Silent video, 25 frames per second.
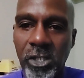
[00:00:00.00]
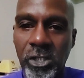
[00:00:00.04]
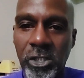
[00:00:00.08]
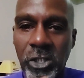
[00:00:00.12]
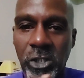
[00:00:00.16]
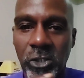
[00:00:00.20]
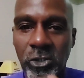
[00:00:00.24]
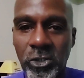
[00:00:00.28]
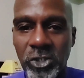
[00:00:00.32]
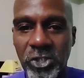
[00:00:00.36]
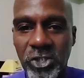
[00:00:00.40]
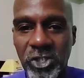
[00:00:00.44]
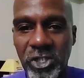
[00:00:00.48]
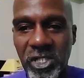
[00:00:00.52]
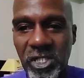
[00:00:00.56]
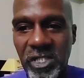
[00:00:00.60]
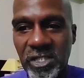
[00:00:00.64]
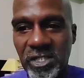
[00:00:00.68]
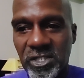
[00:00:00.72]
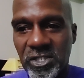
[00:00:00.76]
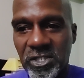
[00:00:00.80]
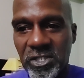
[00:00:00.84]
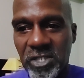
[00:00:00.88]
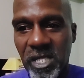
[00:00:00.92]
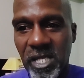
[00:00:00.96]
You should
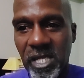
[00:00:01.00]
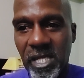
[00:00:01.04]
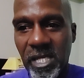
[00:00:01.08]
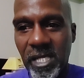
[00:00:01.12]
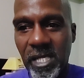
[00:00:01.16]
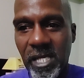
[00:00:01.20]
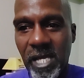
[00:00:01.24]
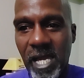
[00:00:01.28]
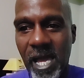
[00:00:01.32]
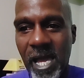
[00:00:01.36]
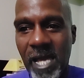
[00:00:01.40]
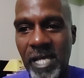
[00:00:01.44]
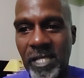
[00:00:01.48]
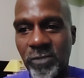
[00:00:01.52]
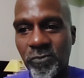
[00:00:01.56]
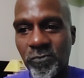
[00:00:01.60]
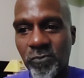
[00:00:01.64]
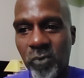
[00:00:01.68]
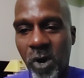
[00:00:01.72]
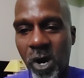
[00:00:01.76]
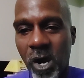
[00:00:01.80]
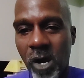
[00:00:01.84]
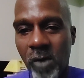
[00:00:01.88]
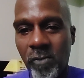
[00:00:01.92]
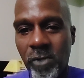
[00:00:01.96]
see as
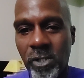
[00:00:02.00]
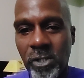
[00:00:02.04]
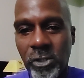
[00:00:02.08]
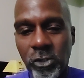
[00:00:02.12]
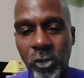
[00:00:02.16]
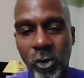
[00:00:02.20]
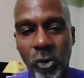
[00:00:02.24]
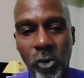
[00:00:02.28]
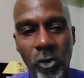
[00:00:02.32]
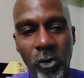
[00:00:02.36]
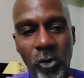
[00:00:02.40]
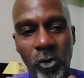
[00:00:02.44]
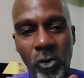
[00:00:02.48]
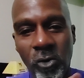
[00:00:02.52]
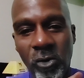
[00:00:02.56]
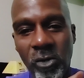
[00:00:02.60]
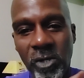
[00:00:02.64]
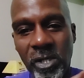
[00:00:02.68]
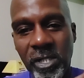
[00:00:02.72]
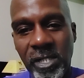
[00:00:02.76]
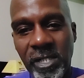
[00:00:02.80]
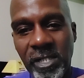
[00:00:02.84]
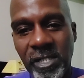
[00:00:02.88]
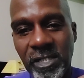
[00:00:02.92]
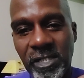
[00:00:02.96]
far as
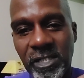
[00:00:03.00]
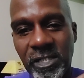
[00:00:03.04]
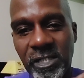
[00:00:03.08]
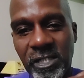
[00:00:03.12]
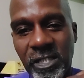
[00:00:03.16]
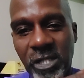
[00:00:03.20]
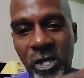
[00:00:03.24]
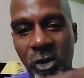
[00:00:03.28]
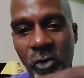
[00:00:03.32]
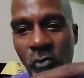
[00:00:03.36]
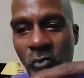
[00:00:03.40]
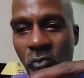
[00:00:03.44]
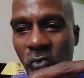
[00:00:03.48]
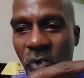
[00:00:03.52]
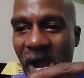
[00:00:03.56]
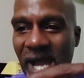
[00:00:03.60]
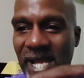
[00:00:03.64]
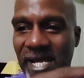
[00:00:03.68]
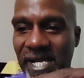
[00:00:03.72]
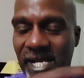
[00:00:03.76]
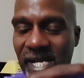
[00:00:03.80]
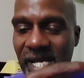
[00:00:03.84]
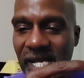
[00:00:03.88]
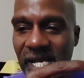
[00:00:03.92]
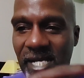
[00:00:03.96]
on the
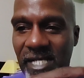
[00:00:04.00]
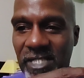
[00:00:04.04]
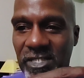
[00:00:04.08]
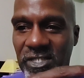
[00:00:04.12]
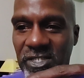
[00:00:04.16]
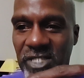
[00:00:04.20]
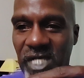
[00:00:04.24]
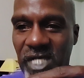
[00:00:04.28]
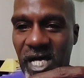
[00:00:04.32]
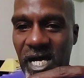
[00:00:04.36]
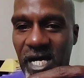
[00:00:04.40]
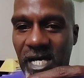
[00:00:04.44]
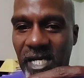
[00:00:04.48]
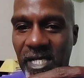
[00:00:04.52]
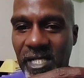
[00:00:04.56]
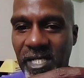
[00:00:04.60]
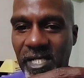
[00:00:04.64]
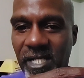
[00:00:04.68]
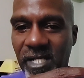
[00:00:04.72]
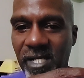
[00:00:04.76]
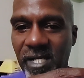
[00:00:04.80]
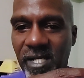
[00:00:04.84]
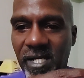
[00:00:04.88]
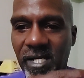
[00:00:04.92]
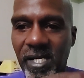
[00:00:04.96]
right hand side,
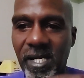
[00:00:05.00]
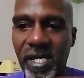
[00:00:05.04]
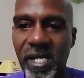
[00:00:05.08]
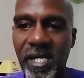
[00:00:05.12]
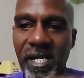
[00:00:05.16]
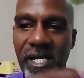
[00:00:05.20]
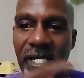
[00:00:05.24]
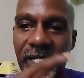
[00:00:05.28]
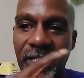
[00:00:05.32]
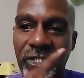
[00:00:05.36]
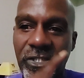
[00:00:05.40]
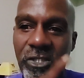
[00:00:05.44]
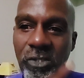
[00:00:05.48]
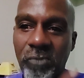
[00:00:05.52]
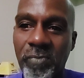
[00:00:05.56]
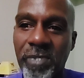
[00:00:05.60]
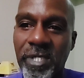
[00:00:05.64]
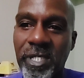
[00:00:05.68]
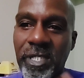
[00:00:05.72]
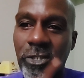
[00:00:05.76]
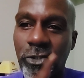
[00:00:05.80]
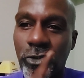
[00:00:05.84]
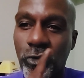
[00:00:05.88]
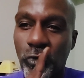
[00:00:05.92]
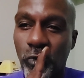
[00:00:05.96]
it should
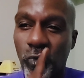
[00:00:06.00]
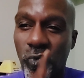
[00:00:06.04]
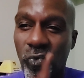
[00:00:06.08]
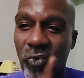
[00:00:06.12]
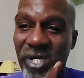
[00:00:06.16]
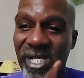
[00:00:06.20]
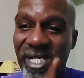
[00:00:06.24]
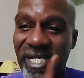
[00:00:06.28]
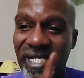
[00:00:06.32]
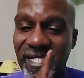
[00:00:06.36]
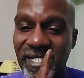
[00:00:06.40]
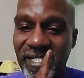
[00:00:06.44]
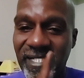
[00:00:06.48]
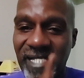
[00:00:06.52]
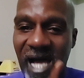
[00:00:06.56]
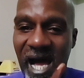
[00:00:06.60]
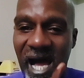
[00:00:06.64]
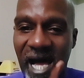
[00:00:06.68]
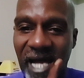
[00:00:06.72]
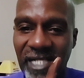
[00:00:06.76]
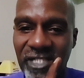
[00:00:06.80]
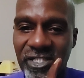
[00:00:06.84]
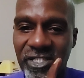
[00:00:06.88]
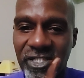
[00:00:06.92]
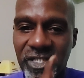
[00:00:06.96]
be 3
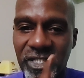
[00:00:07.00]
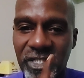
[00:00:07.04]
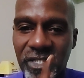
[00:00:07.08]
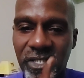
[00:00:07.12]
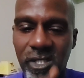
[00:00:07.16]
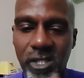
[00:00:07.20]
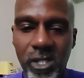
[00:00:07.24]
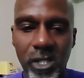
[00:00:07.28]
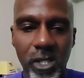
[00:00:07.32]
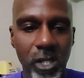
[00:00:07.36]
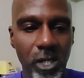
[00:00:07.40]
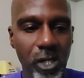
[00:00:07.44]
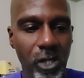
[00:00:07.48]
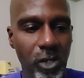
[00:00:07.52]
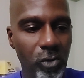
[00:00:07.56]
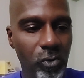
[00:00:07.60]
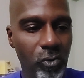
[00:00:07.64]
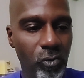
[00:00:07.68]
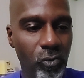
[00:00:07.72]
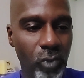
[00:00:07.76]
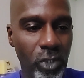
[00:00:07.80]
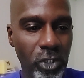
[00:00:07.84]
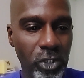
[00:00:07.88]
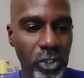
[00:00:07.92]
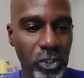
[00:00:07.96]
dots.
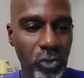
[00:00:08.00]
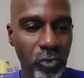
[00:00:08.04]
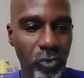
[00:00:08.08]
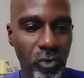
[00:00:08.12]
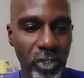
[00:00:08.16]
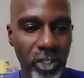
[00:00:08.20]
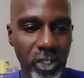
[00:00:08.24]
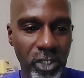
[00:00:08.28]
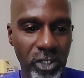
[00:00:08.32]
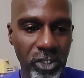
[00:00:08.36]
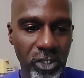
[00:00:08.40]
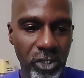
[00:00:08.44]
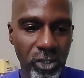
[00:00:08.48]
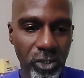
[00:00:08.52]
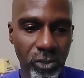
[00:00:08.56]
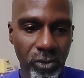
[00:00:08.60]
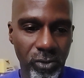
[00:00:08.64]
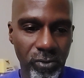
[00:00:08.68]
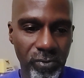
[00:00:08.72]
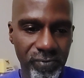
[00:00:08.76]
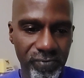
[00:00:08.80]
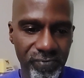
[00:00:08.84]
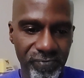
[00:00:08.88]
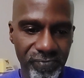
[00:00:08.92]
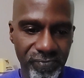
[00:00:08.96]
What you want to do